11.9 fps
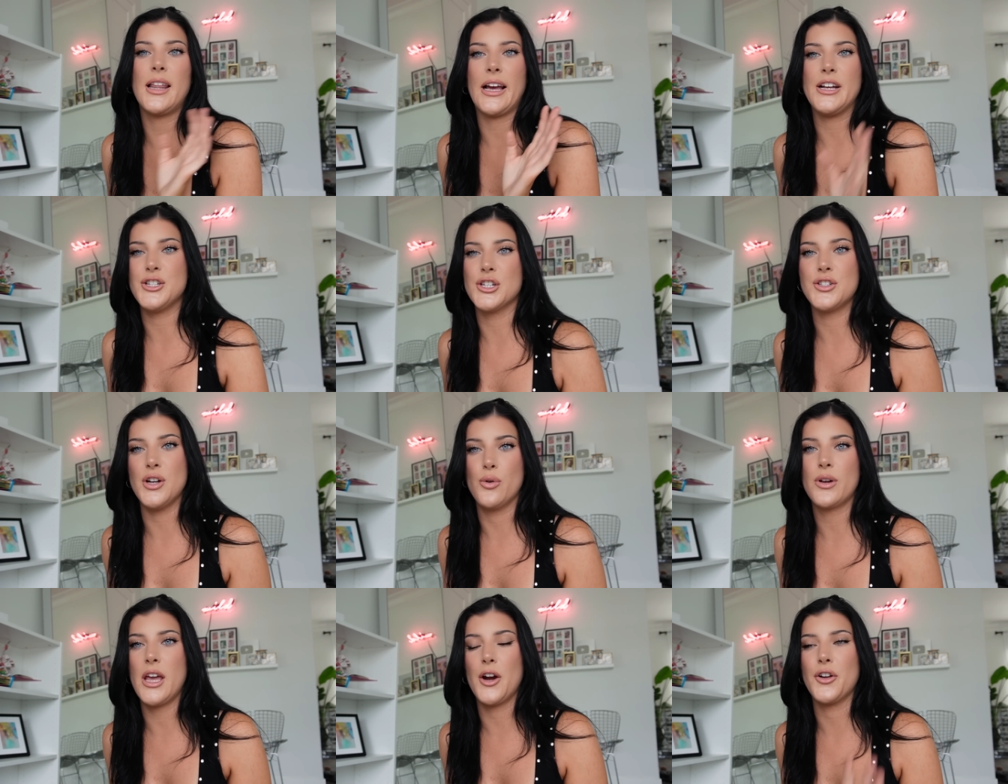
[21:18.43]
Like, I just don't
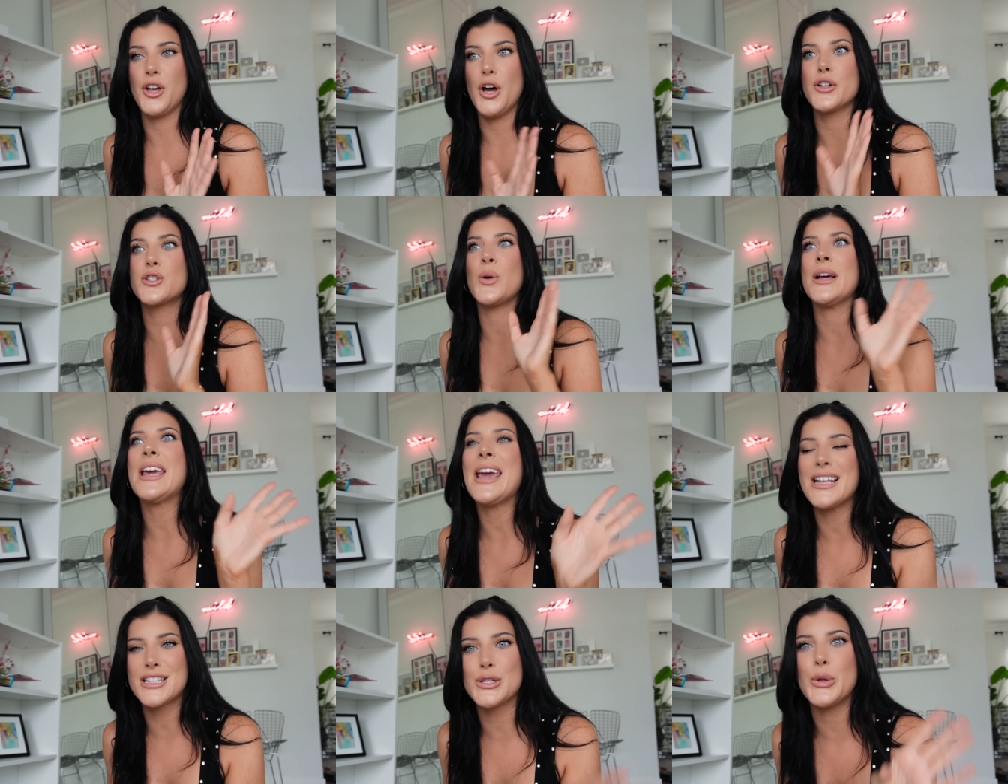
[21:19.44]
care to go. So I
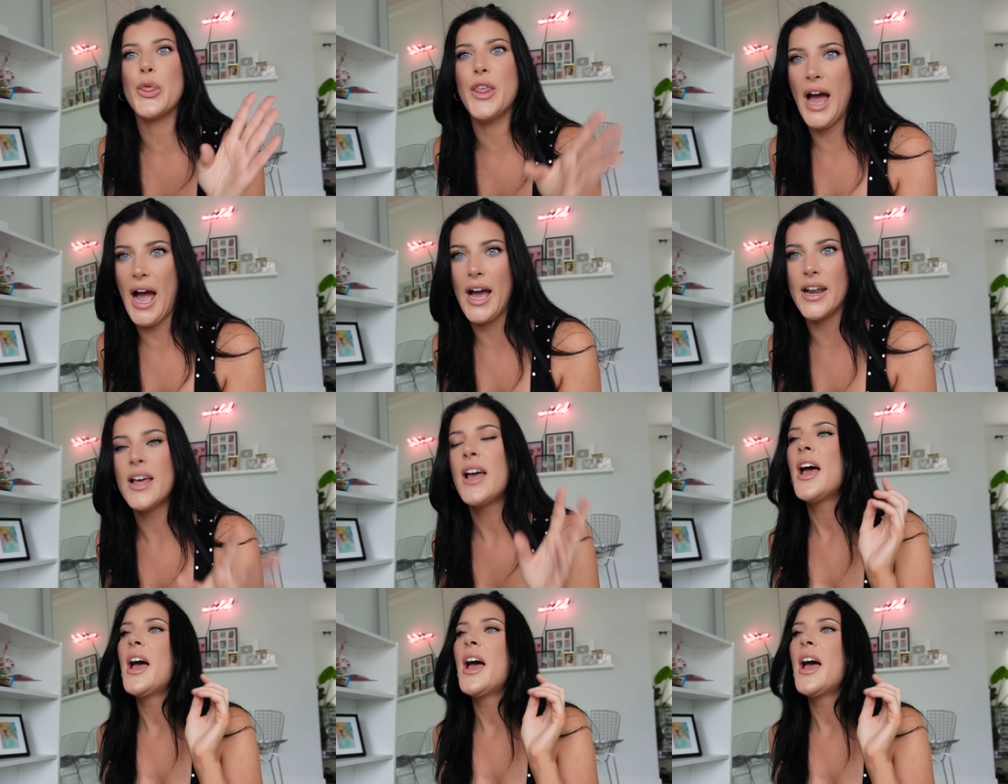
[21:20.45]
canceled that.